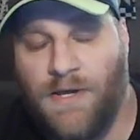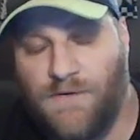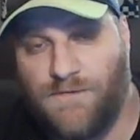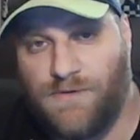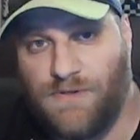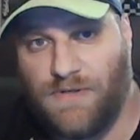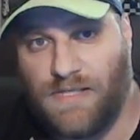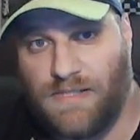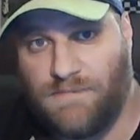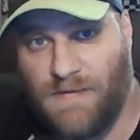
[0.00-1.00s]
for the New
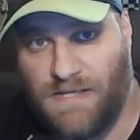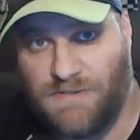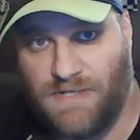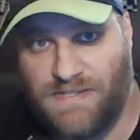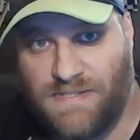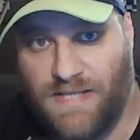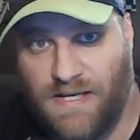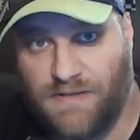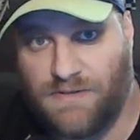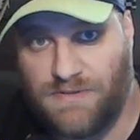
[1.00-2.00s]
England Patriots led
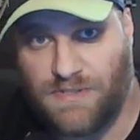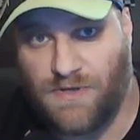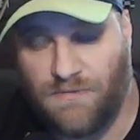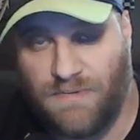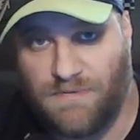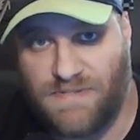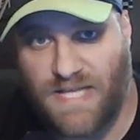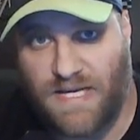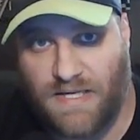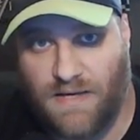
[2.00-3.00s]
under Jacoby
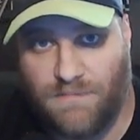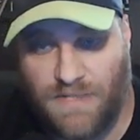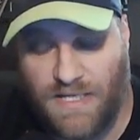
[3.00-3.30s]
Brissett and company.